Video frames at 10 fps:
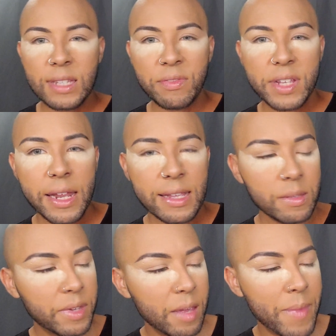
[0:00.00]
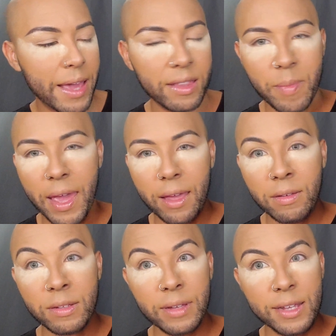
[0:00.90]
Definitely getting some kickback in the pan,
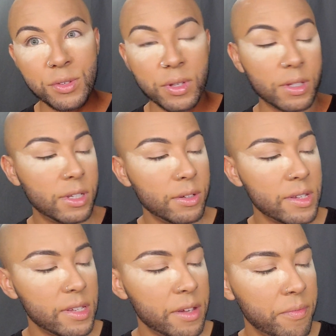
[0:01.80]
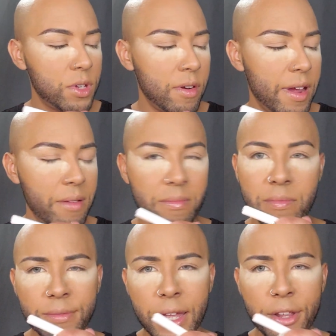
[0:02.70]
as you can clearly see. It's all right,
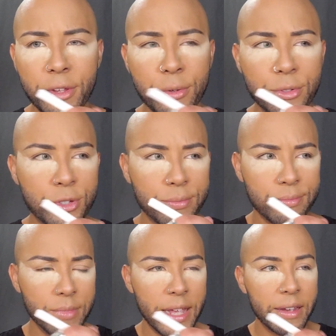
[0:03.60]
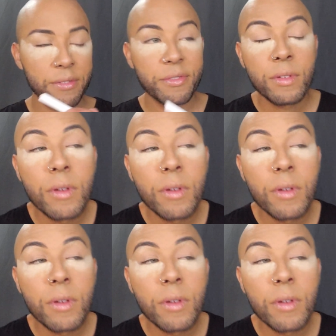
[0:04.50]
not a huge negative.